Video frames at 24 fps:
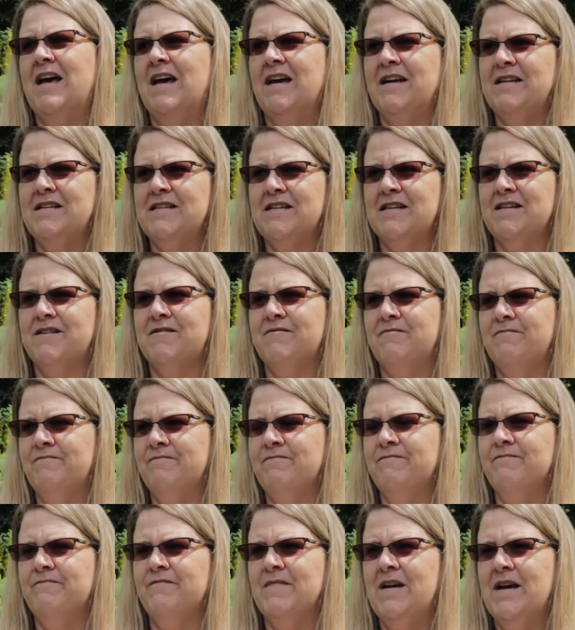I did.
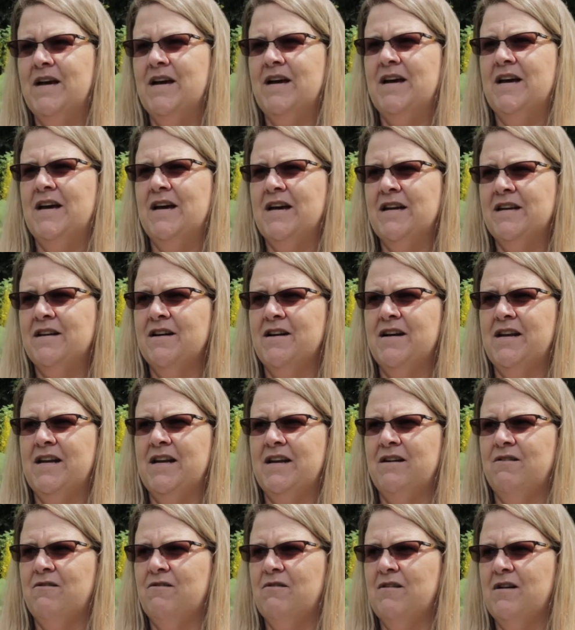I got
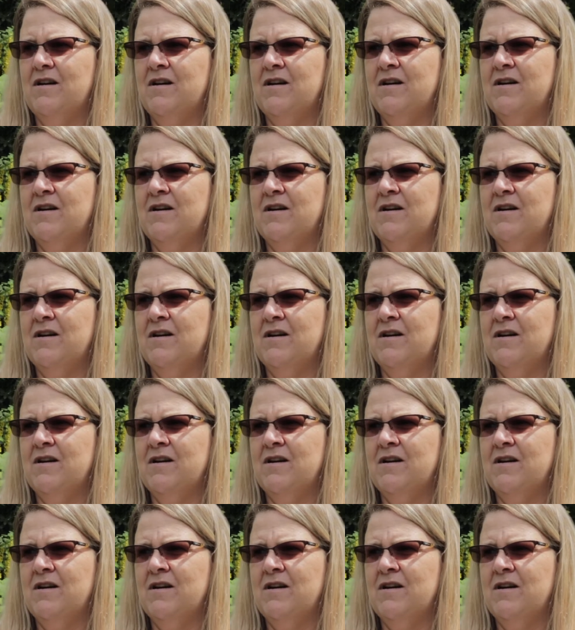ill.